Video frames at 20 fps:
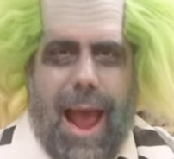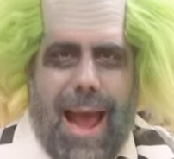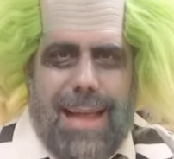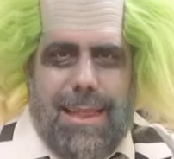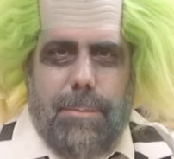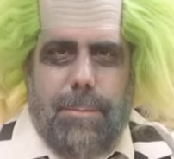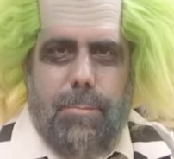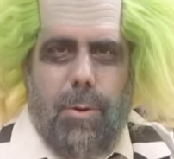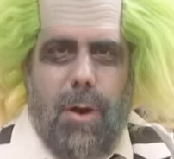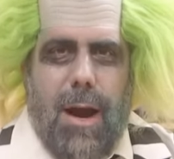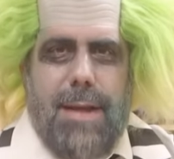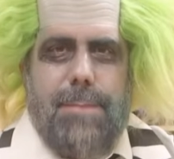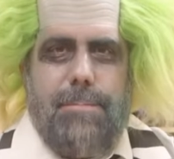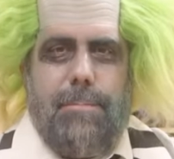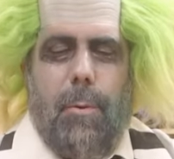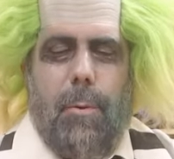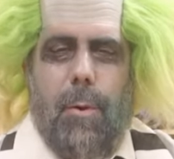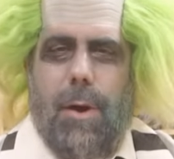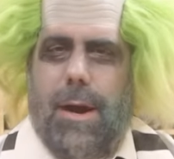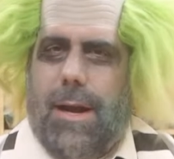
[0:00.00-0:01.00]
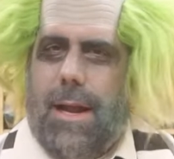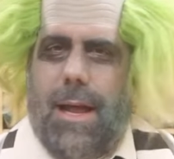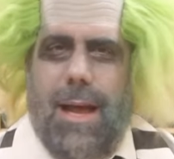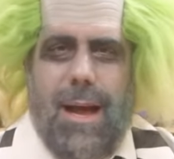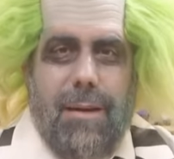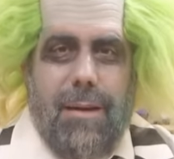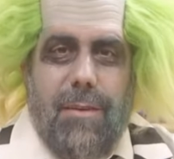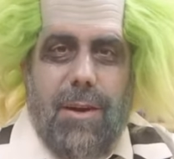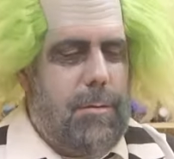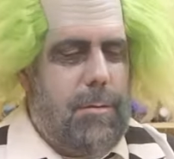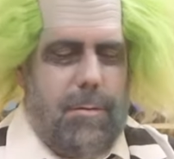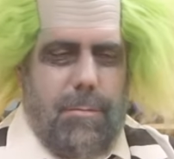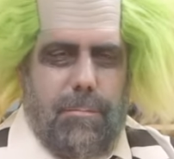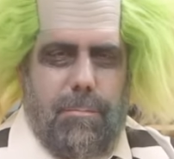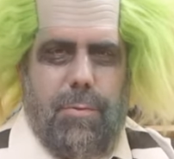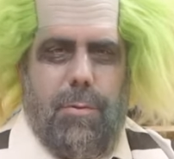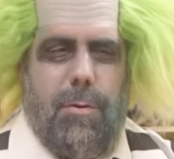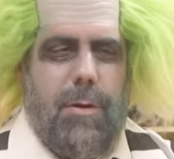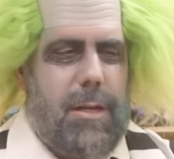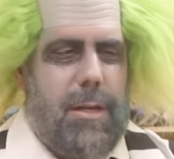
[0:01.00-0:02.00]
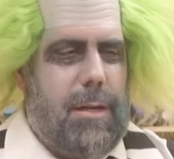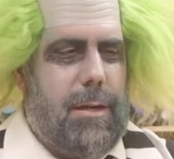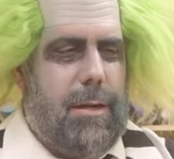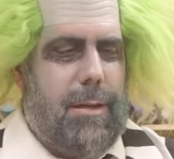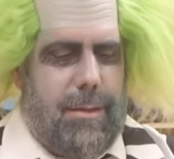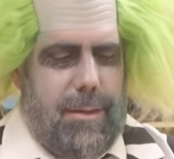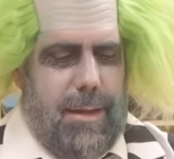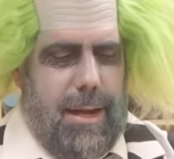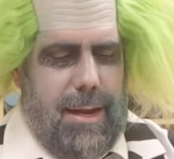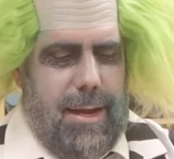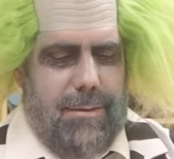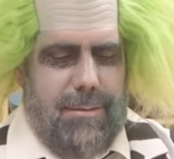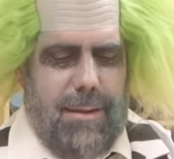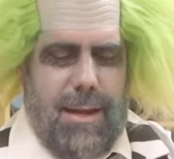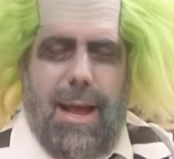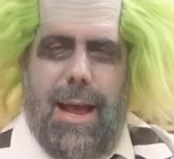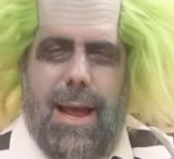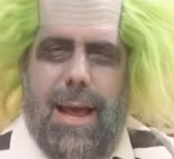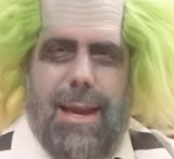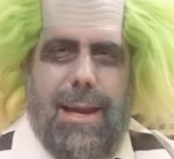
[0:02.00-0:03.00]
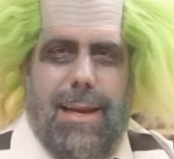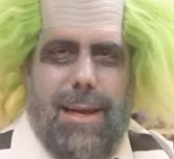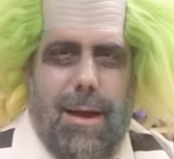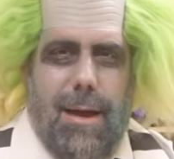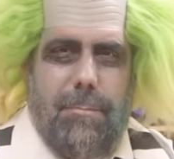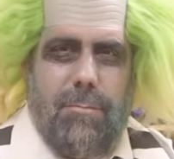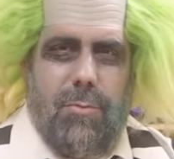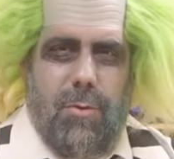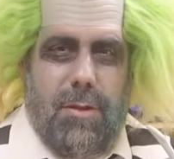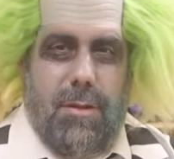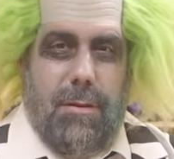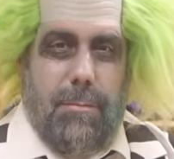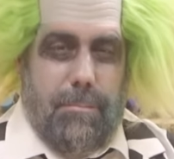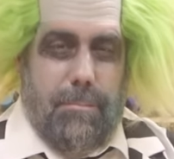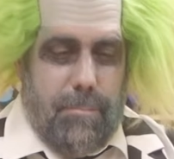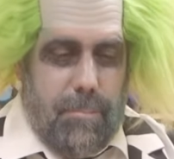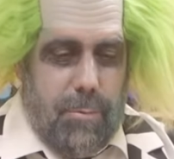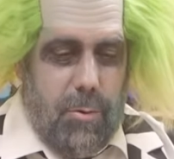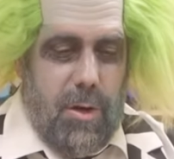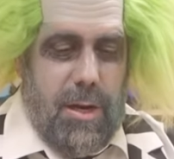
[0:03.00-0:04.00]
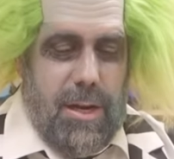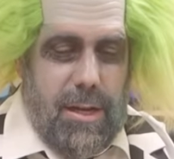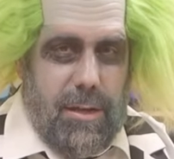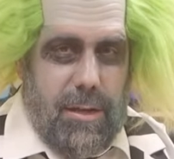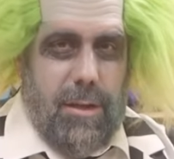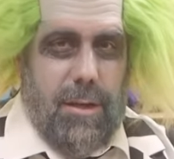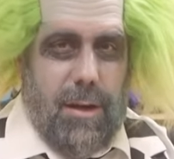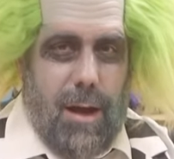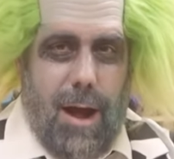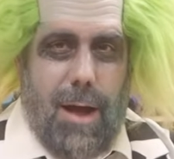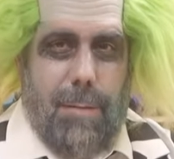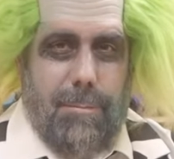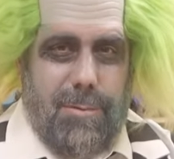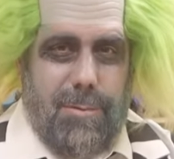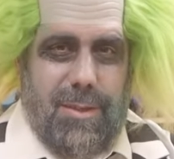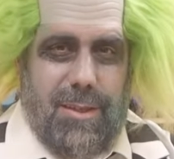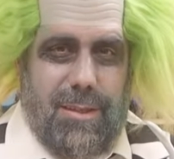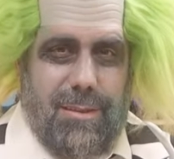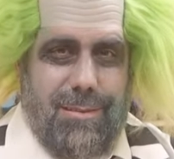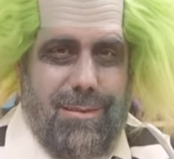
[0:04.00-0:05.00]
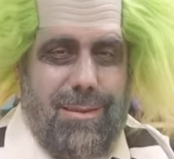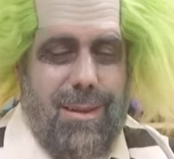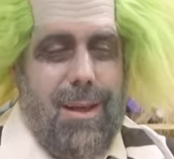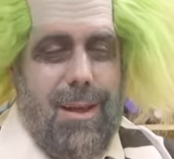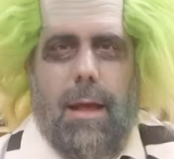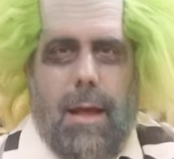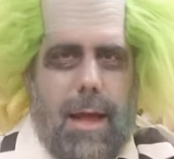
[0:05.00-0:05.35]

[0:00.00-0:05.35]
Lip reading: at the price point, can do some pretty good things, and it comes with some pretty good options.